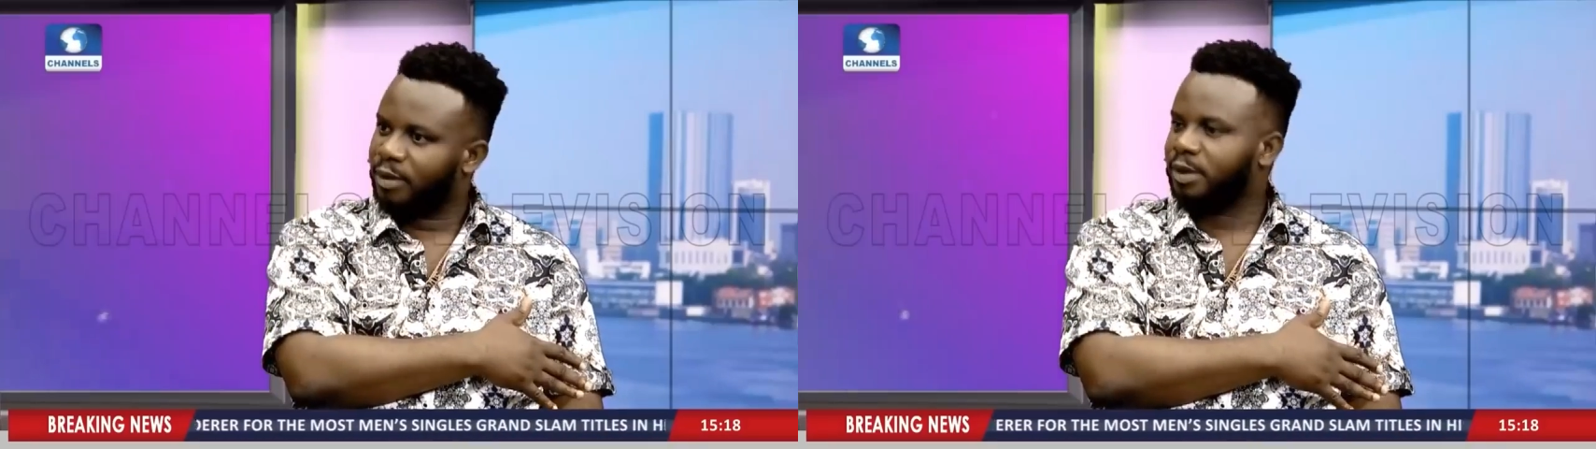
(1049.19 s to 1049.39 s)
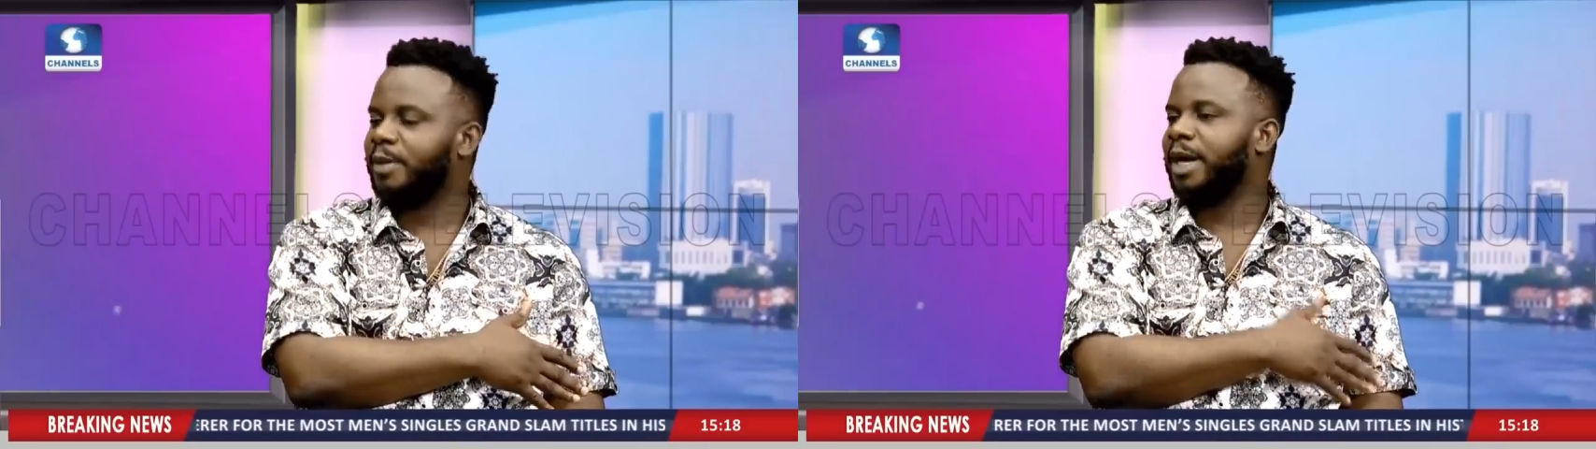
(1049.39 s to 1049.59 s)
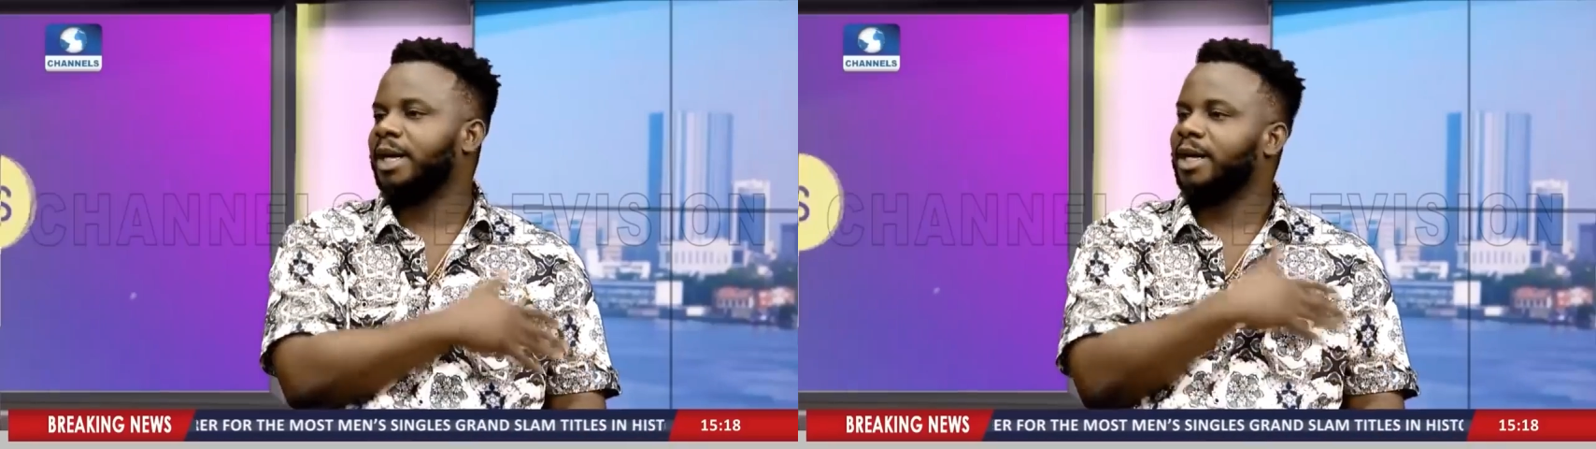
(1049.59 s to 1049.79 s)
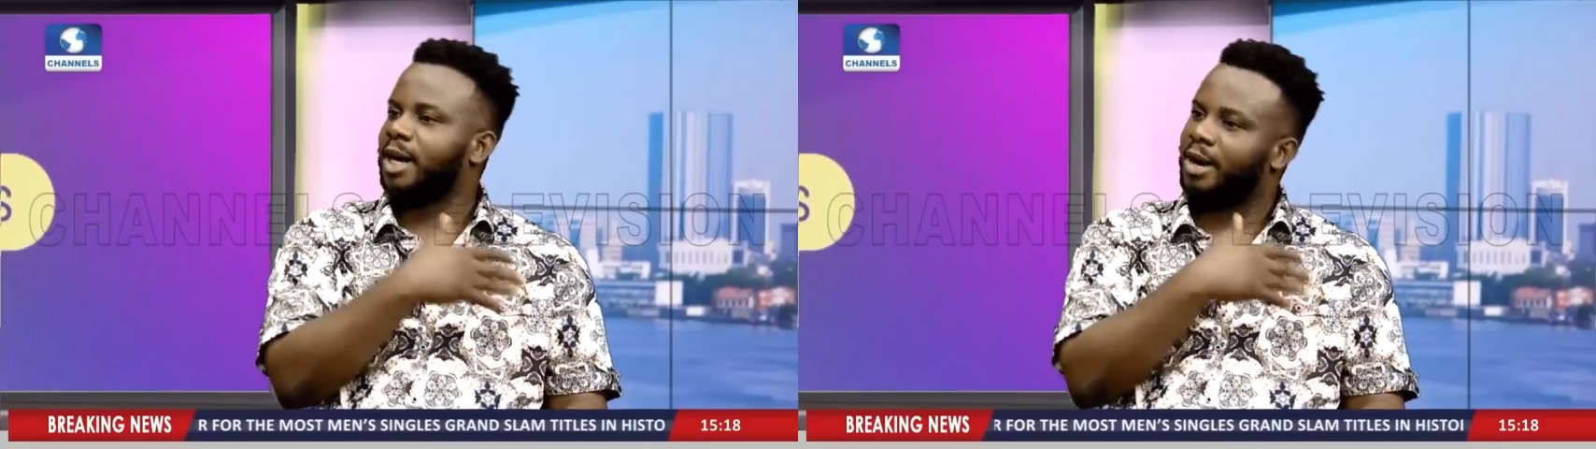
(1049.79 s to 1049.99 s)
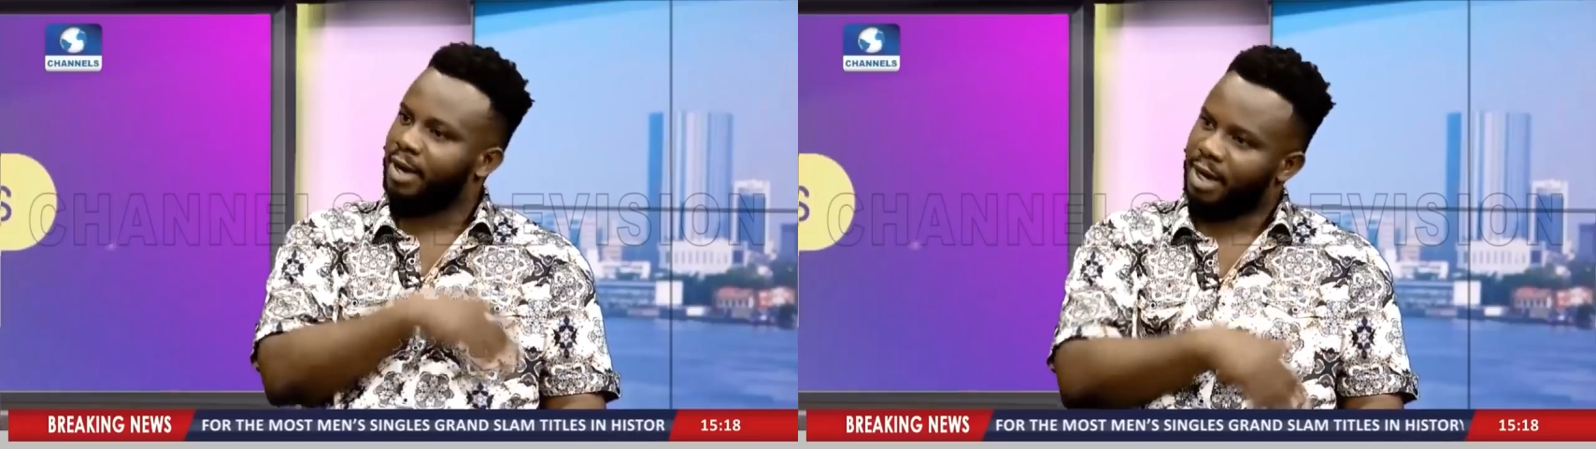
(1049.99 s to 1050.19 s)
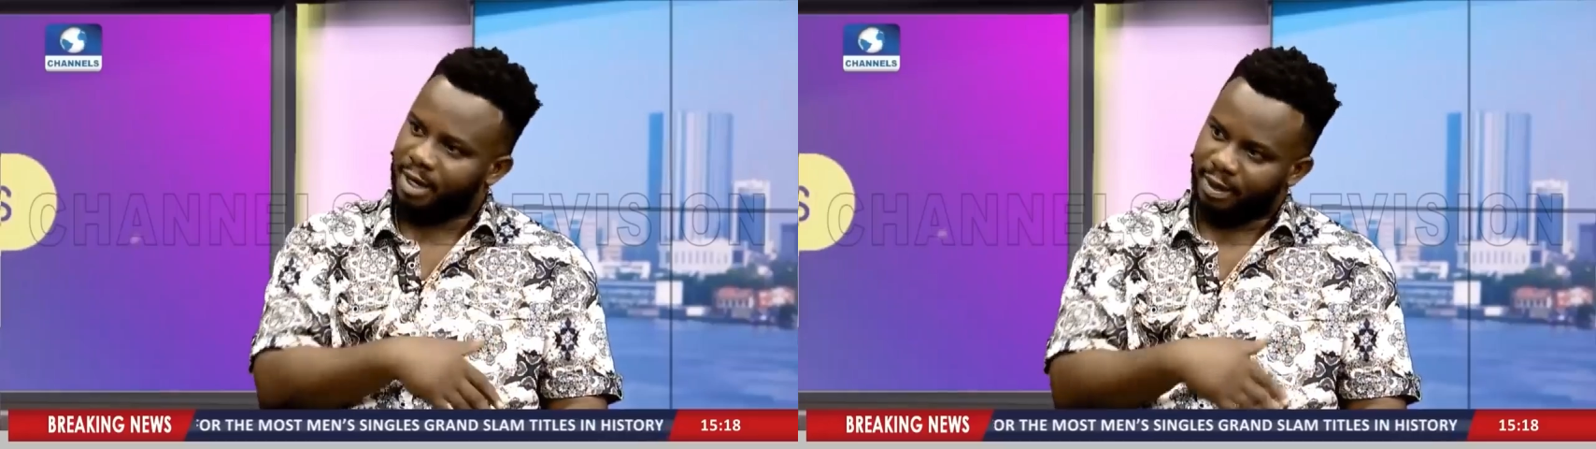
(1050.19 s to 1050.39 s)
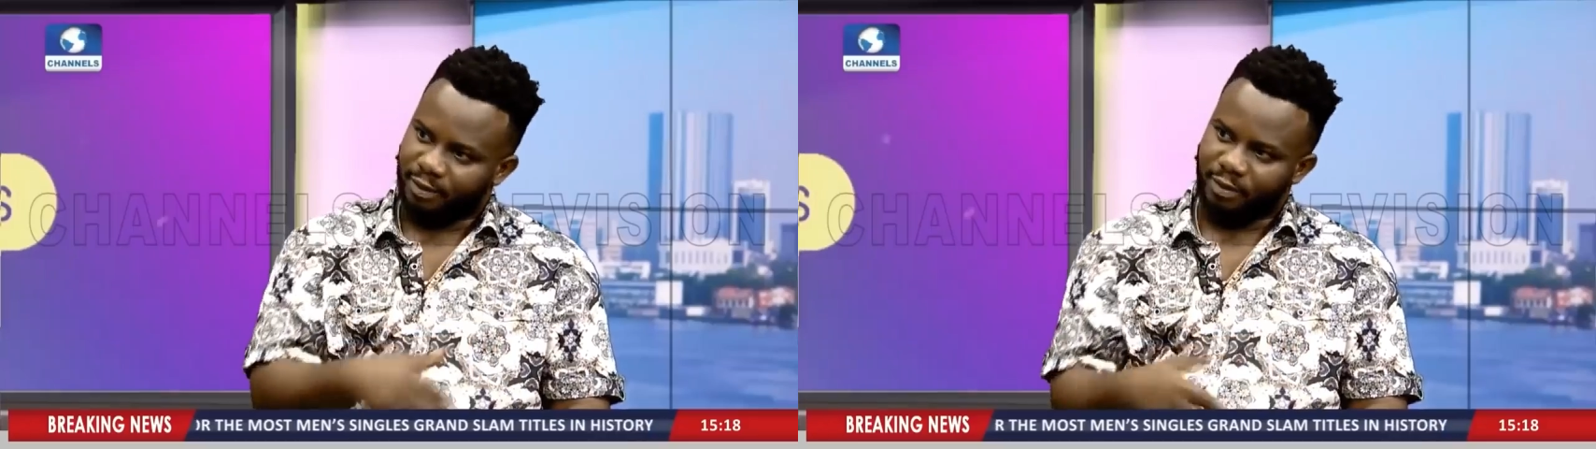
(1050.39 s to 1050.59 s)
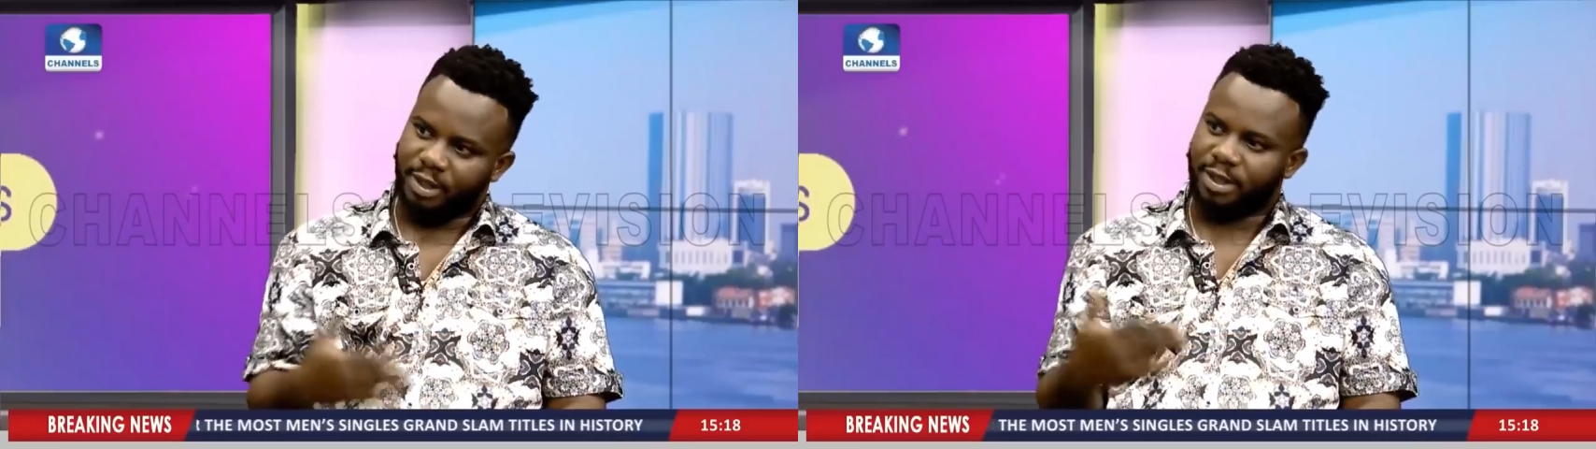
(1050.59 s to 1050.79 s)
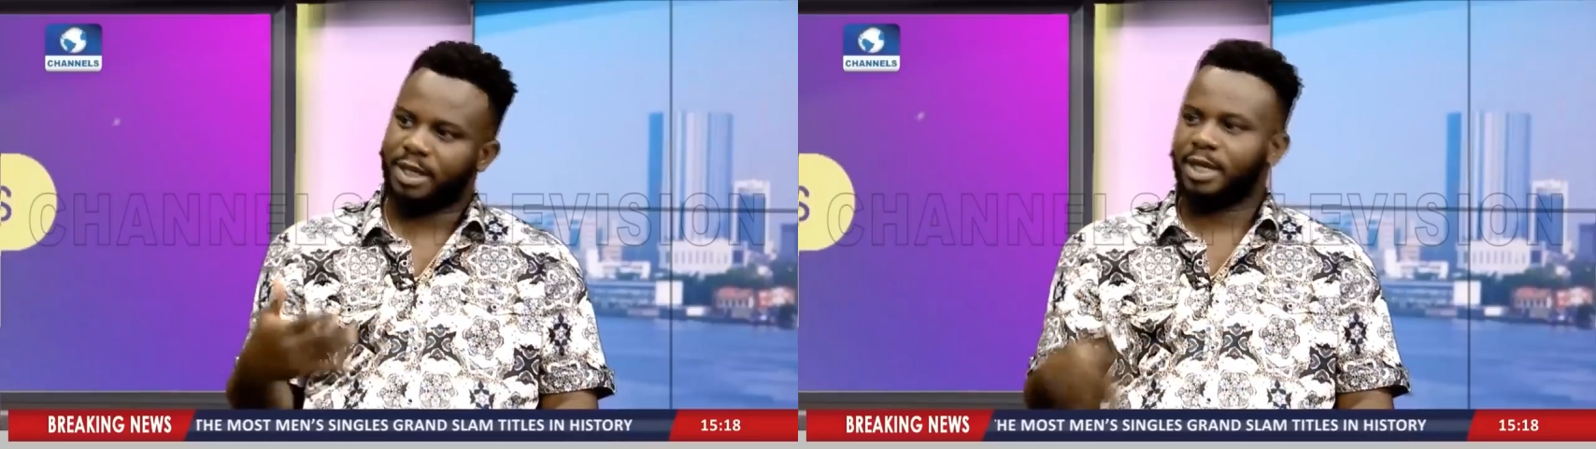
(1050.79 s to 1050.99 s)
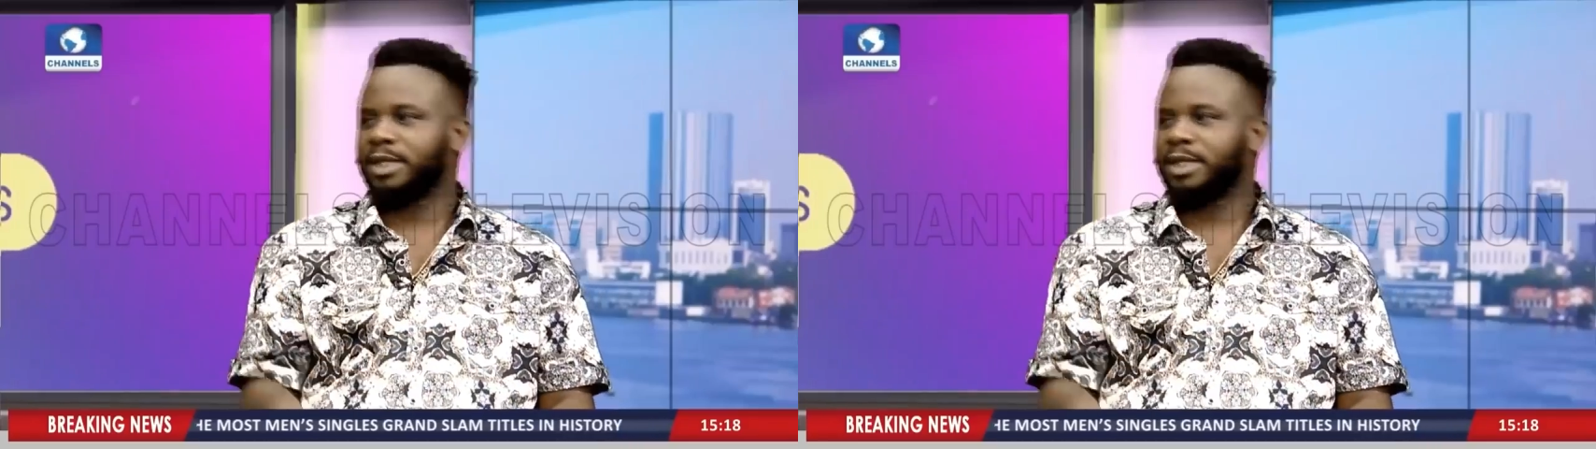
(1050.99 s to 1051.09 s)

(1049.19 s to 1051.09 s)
with my career to this